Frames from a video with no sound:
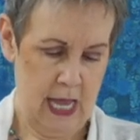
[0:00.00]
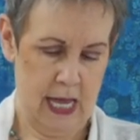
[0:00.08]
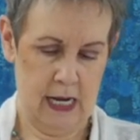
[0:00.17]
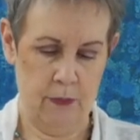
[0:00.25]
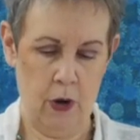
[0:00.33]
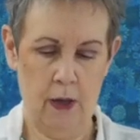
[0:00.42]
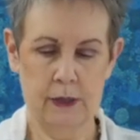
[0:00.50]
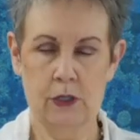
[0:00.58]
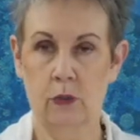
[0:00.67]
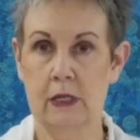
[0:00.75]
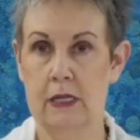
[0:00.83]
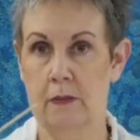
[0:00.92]
and I probably
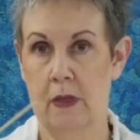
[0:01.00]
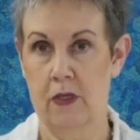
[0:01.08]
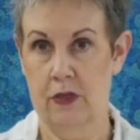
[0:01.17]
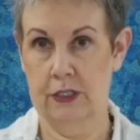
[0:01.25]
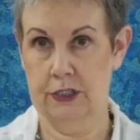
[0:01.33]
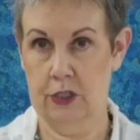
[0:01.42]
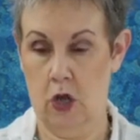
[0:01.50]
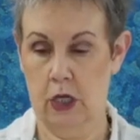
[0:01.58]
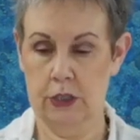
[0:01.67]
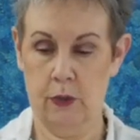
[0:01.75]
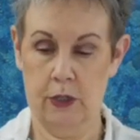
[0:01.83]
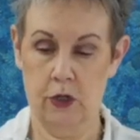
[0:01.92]
don't need them this
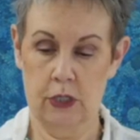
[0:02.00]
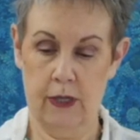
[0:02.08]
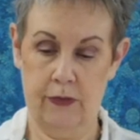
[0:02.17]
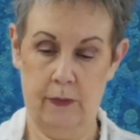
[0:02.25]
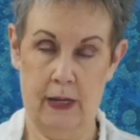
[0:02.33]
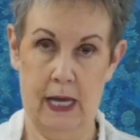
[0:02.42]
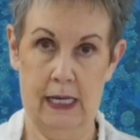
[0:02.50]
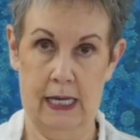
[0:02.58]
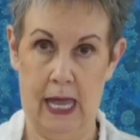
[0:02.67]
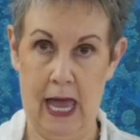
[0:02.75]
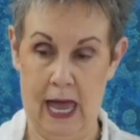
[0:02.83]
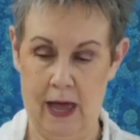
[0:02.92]
long, so I could get them cut
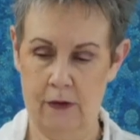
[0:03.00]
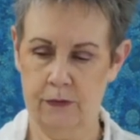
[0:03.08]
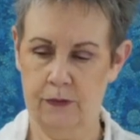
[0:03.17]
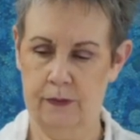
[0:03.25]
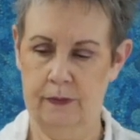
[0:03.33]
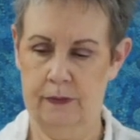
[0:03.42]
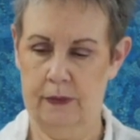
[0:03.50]
in half.